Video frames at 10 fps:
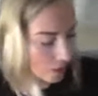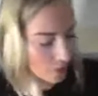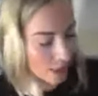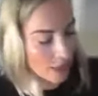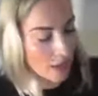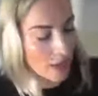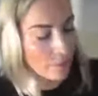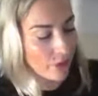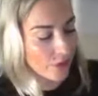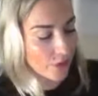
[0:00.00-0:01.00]
Okay.
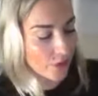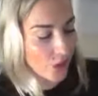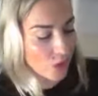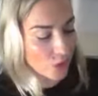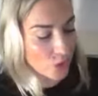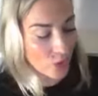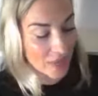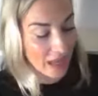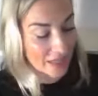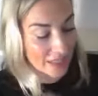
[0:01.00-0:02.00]
But for those who are
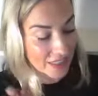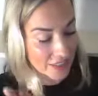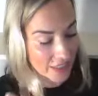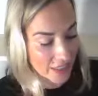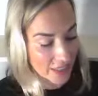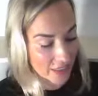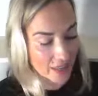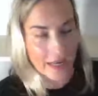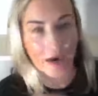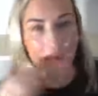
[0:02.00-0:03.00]
not listening,
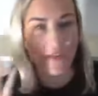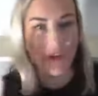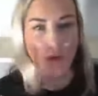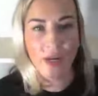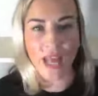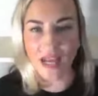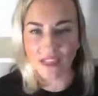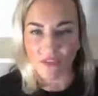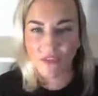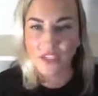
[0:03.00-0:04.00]
now everyone
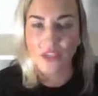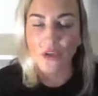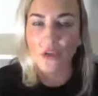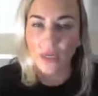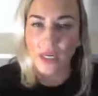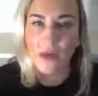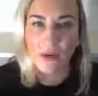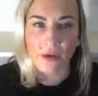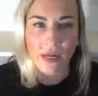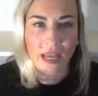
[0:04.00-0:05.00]
has a physical
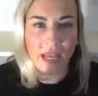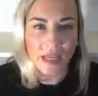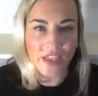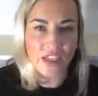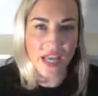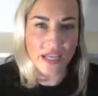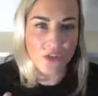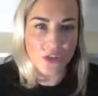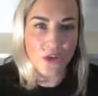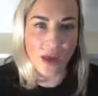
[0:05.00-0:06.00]
ear. He's
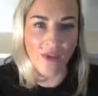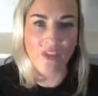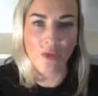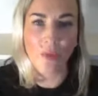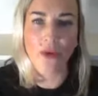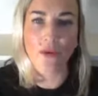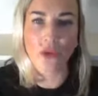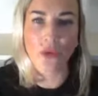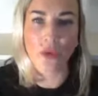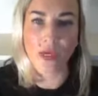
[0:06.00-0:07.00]
saying, Do you have
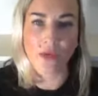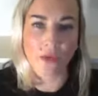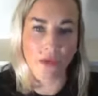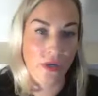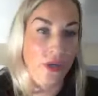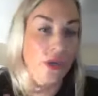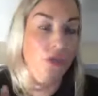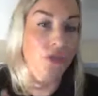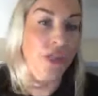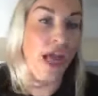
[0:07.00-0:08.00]
spiritual ears?
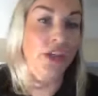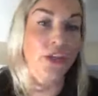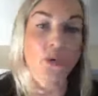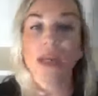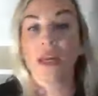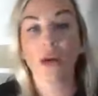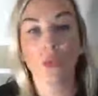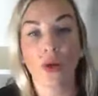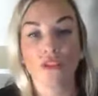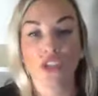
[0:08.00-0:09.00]
Can you
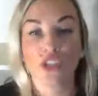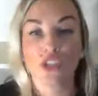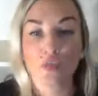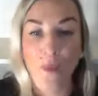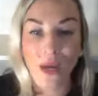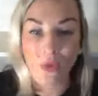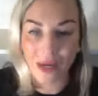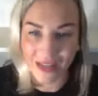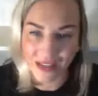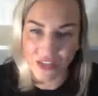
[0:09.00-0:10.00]
hear what the
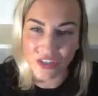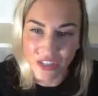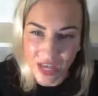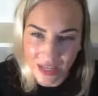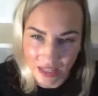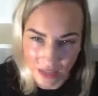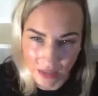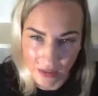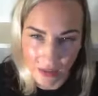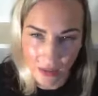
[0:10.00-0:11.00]
Spirit is
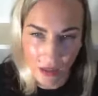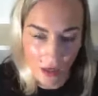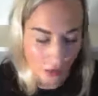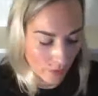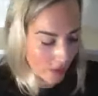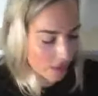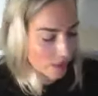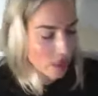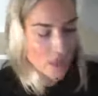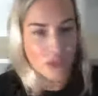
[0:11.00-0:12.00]
saying? All right.